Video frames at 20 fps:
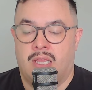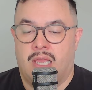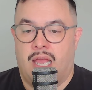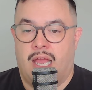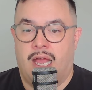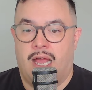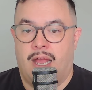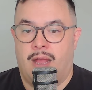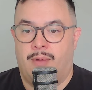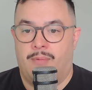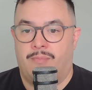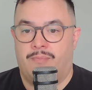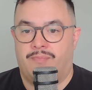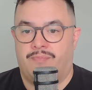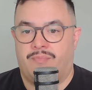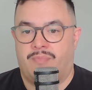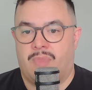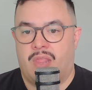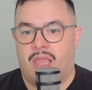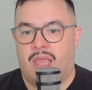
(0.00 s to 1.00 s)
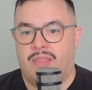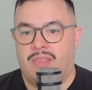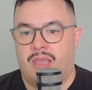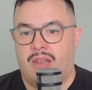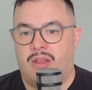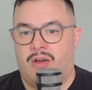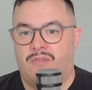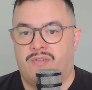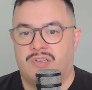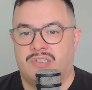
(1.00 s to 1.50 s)
And
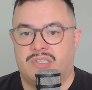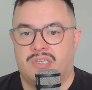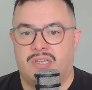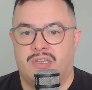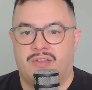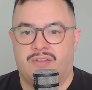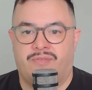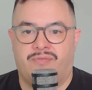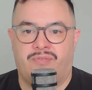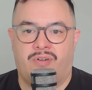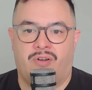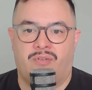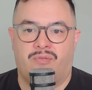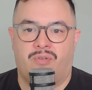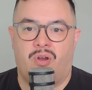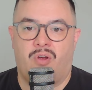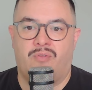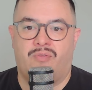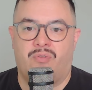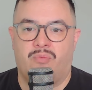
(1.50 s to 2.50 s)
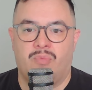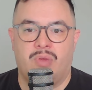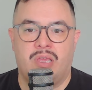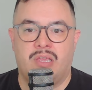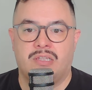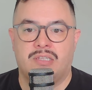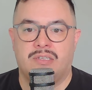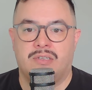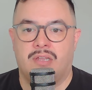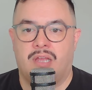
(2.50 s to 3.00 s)
then obviously, your front row for
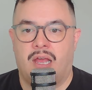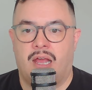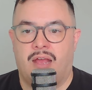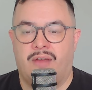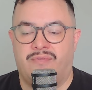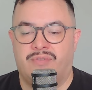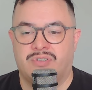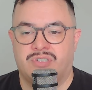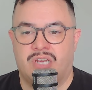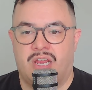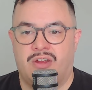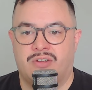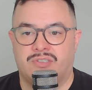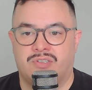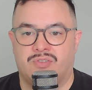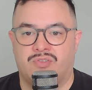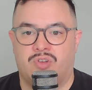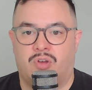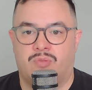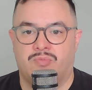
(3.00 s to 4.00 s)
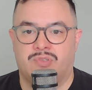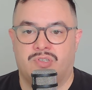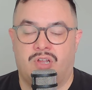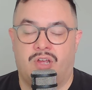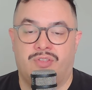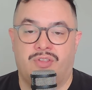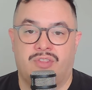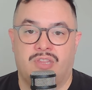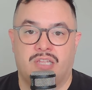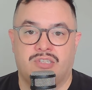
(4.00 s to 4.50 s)
me, Fisher Harrison Thompson. I
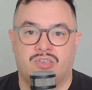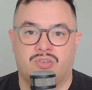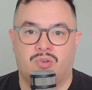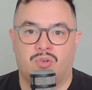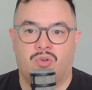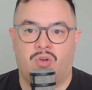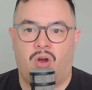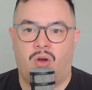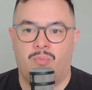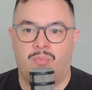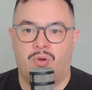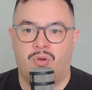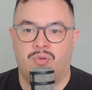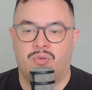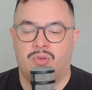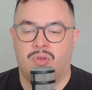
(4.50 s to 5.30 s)
think that's a good combo.